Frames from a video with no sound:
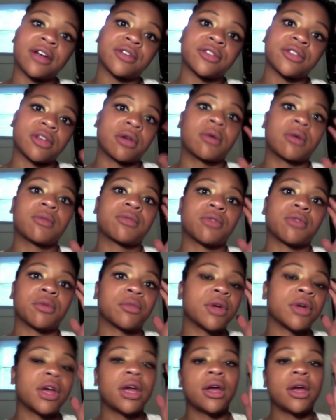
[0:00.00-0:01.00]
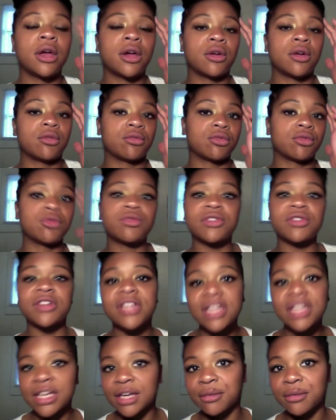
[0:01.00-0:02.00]
So from root to
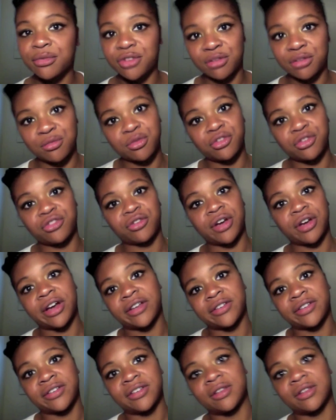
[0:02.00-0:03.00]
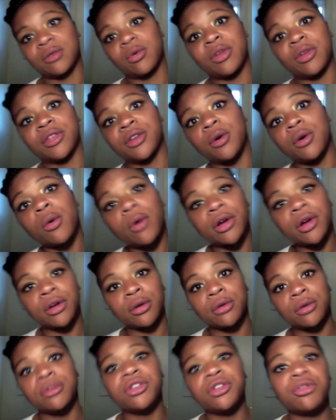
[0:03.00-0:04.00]
tip, she moisturizes it with an
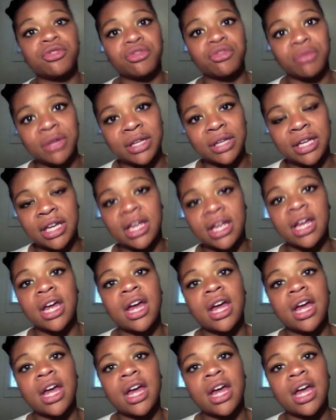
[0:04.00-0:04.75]
oil usually.